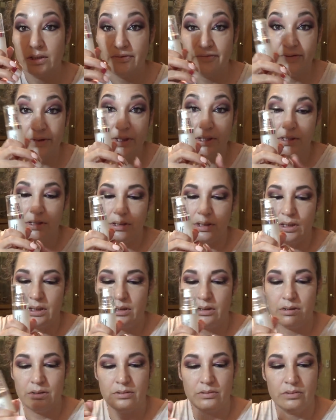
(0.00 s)
And then to the
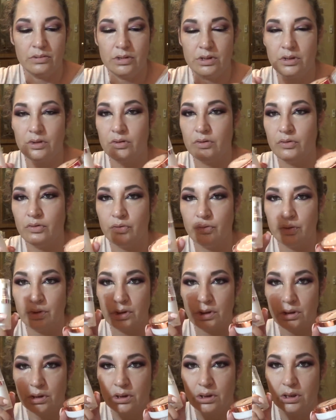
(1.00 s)
face.
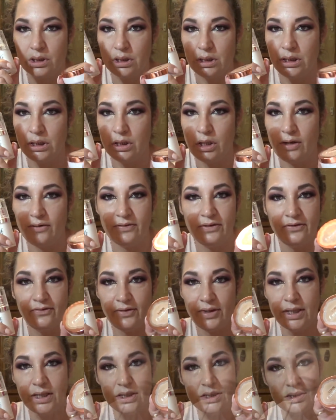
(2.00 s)
I'm using an
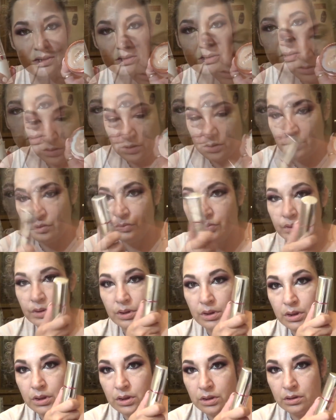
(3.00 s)
e.l.f. primer
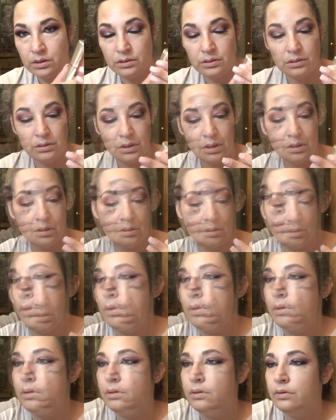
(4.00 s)
and the
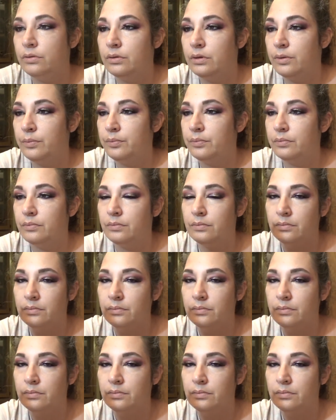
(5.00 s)
Lumi cushion